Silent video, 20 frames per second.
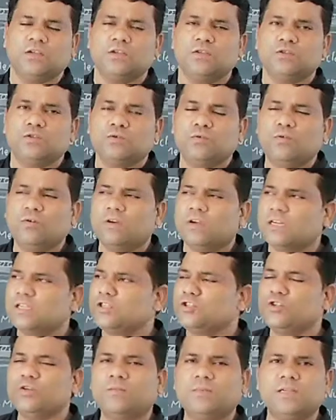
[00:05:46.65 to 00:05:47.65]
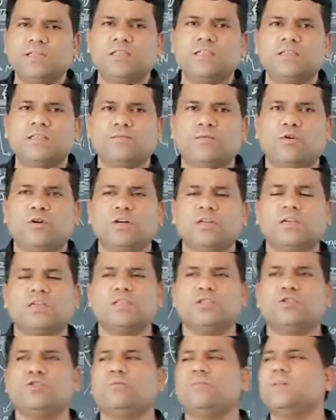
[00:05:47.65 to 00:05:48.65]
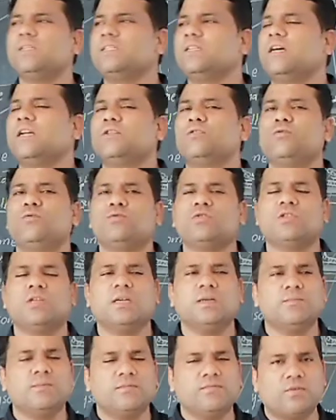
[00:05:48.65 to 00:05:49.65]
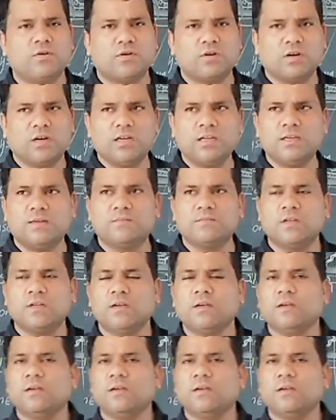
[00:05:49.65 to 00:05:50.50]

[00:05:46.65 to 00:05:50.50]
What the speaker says: So consumers is what? Consumers are those type of organisms